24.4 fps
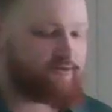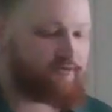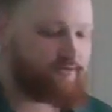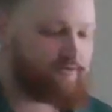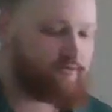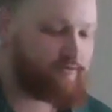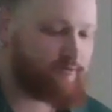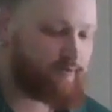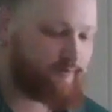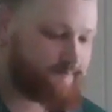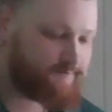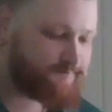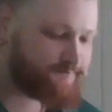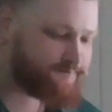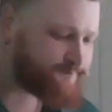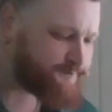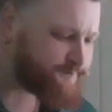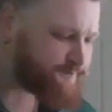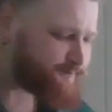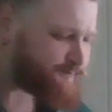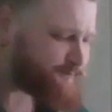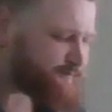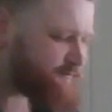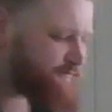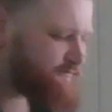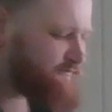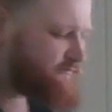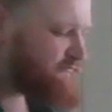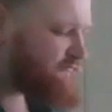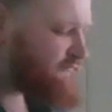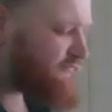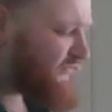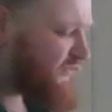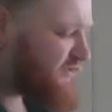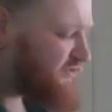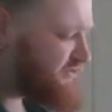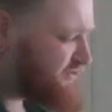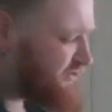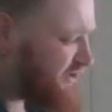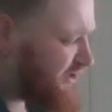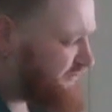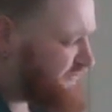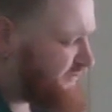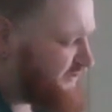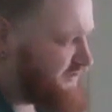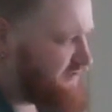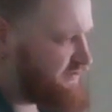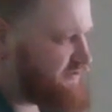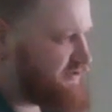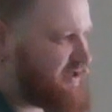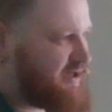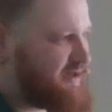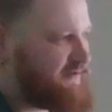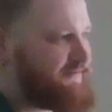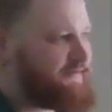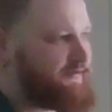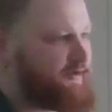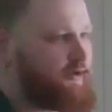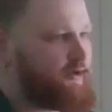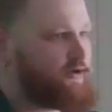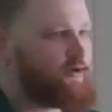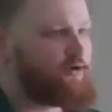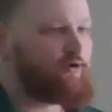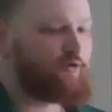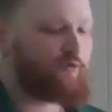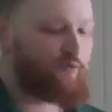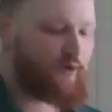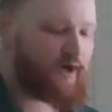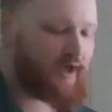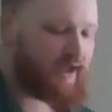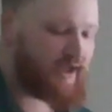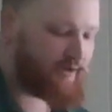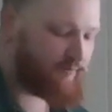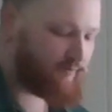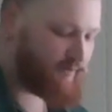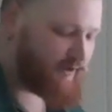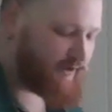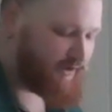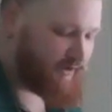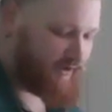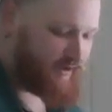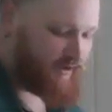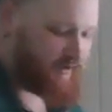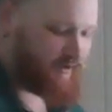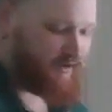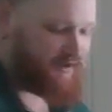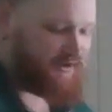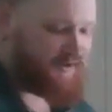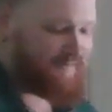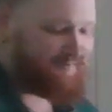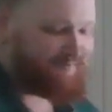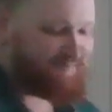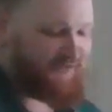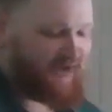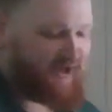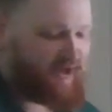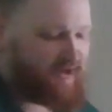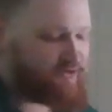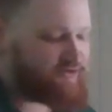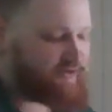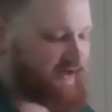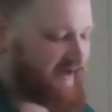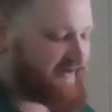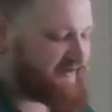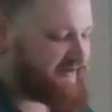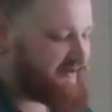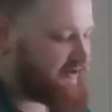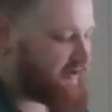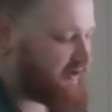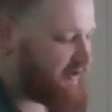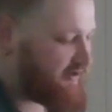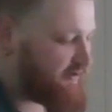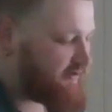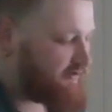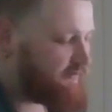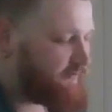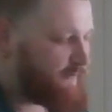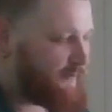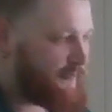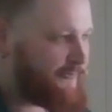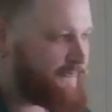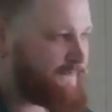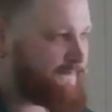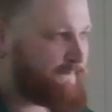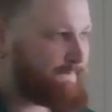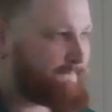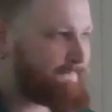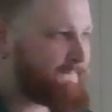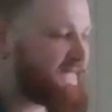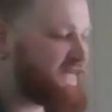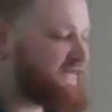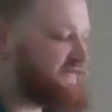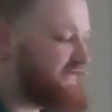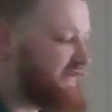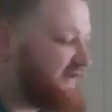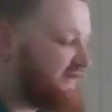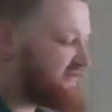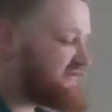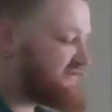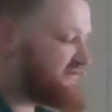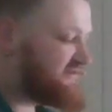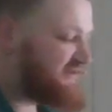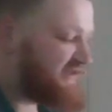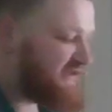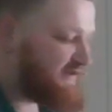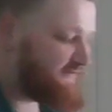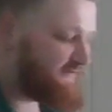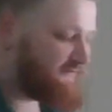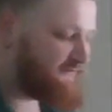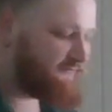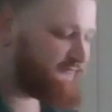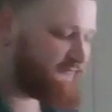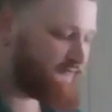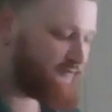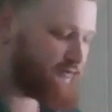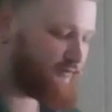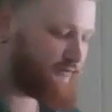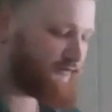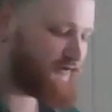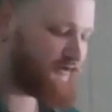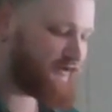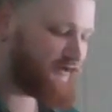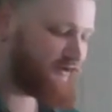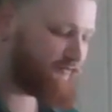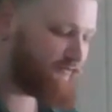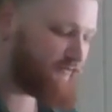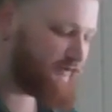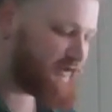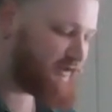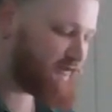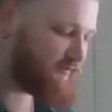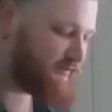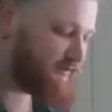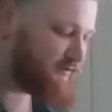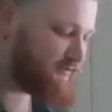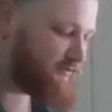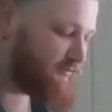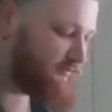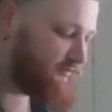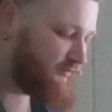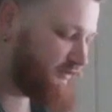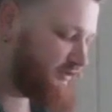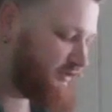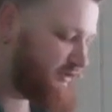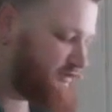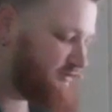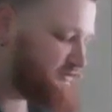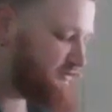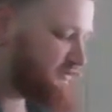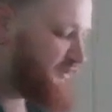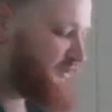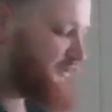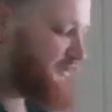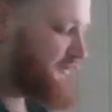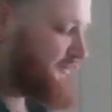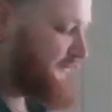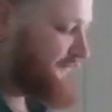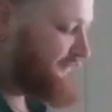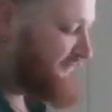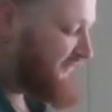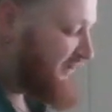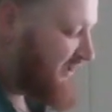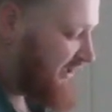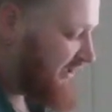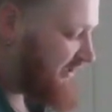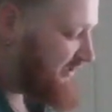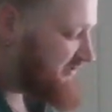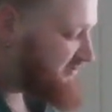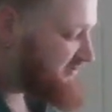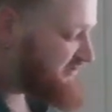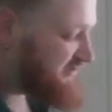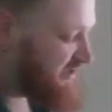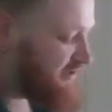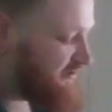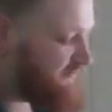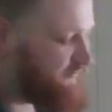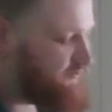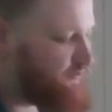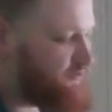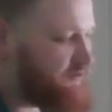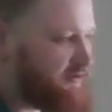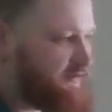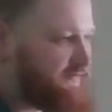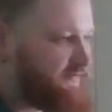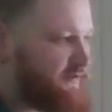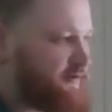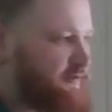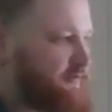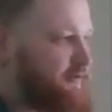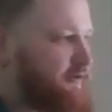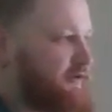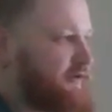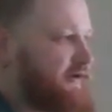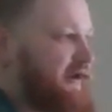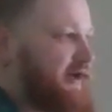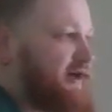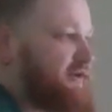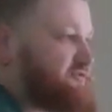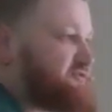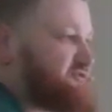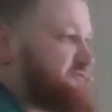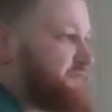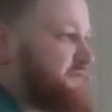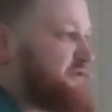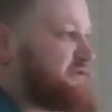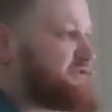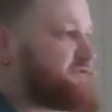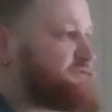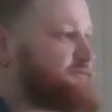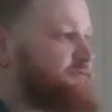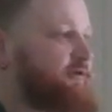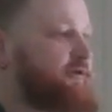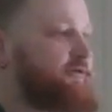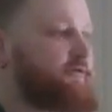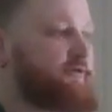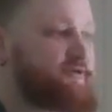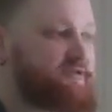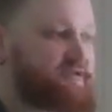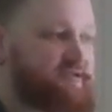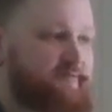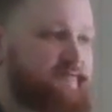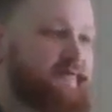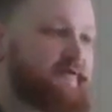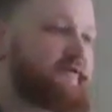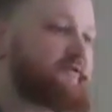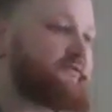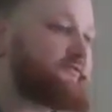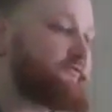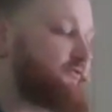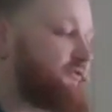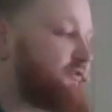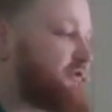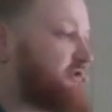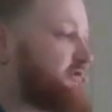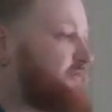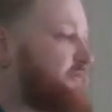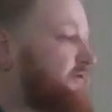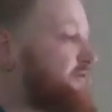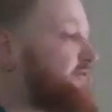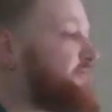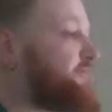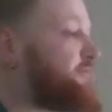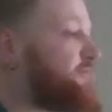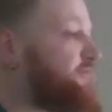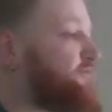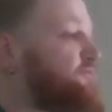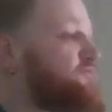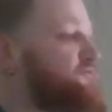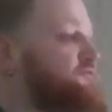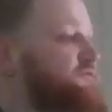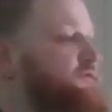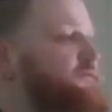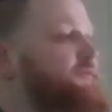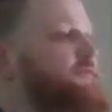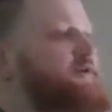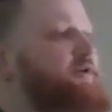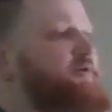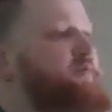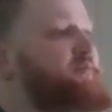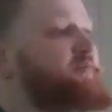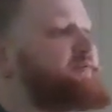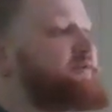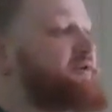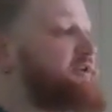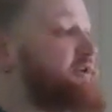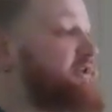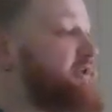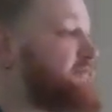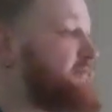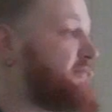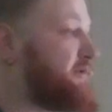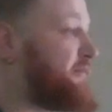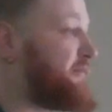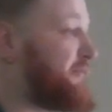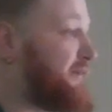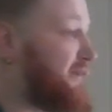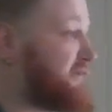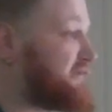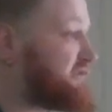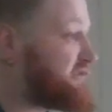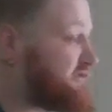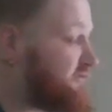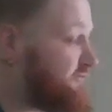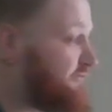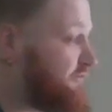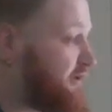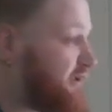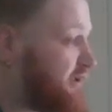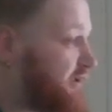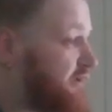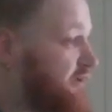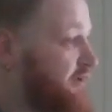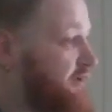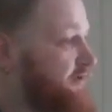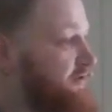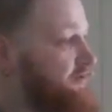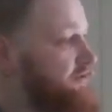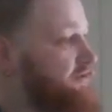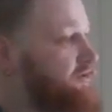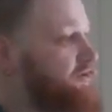to start things off in a new way, and we're going to try to take our next step forward in the way that we do things. And instead of doing verbal announcements, we're going to be including them in the bulletin. We're going to be putting them up on screen.